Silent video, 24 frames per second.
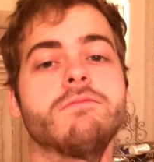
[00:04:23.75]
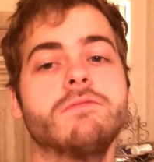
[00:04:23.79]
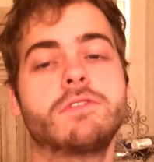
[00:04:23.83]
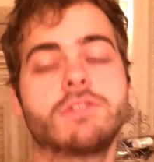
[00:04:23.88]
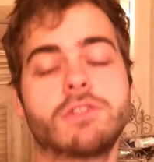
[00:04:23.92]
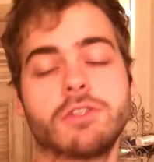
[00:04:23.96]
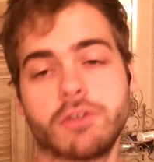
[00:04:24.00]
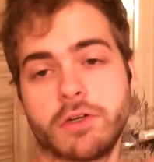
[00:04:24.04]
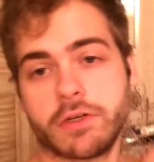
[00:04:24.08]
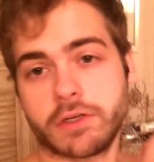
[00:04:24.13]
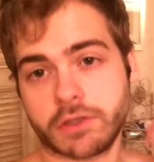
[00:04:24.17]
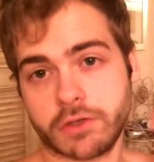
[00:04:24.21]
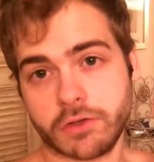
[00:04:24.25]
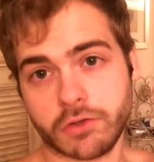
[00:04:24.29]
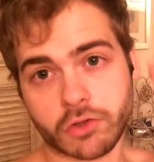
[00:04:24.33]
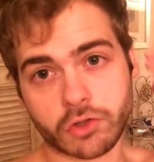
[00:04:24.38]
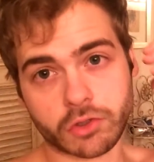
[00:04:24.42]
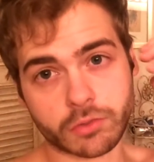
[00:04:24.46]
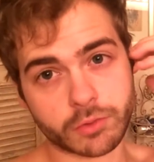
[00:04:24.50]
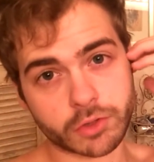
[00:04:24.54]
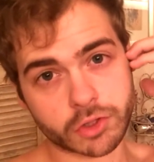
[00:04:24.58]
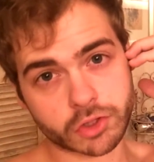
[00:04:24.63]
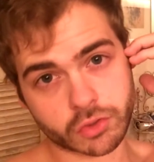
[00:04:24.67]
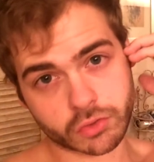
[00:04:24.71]
so I can go a little
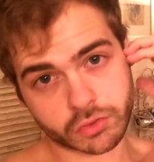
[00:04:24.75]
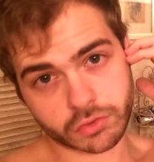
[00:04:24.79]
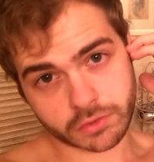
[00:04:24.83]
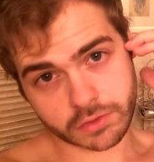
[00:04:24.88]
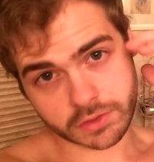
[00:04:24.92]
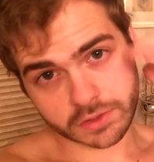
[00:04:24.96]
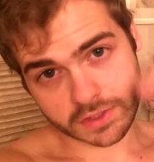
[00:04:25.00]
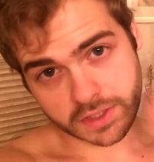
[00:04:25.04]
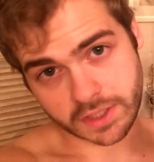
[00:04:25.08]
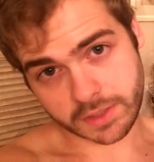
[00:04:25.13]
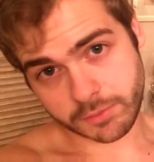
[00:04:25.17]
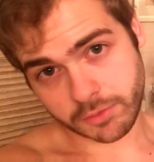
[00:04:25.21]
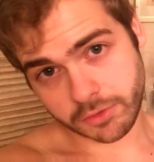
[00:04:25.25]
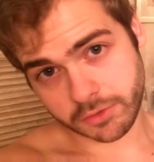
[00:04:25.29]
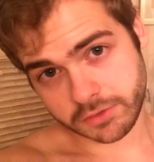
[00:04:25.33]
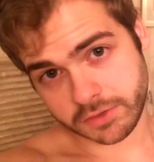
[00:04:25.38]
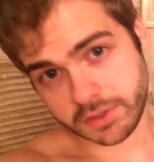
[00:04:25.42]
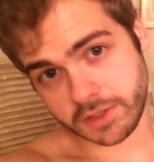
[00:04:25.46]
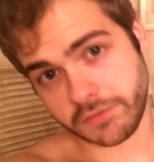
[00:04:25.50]
bit shorter on the sideburns and